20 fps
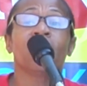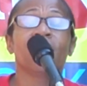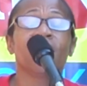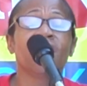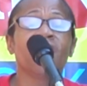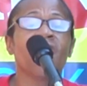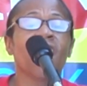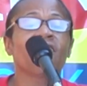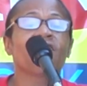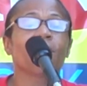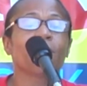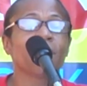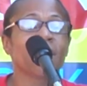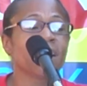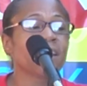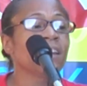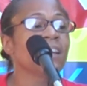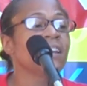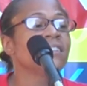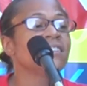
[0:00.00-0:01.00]
the
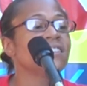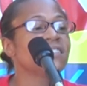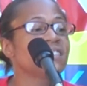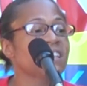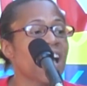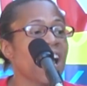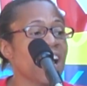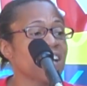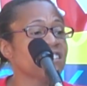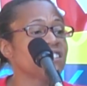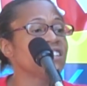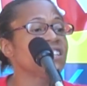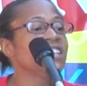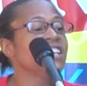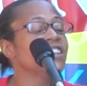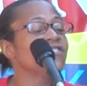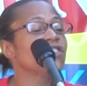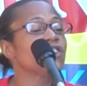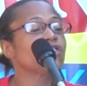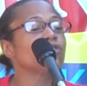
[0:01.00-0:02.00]
government decides to
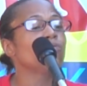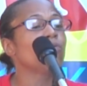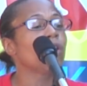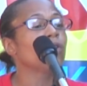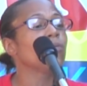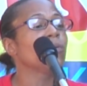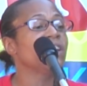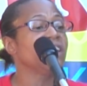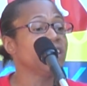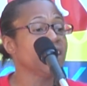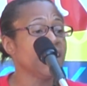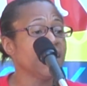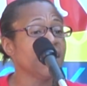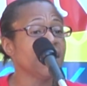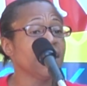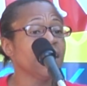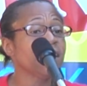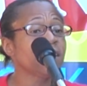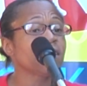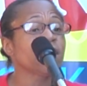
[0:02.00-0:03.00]
give us what we
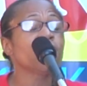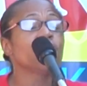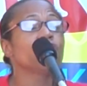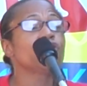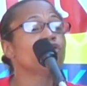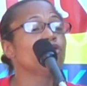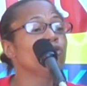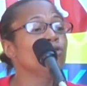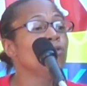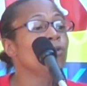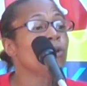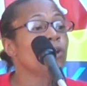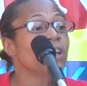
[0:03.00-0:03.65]
need to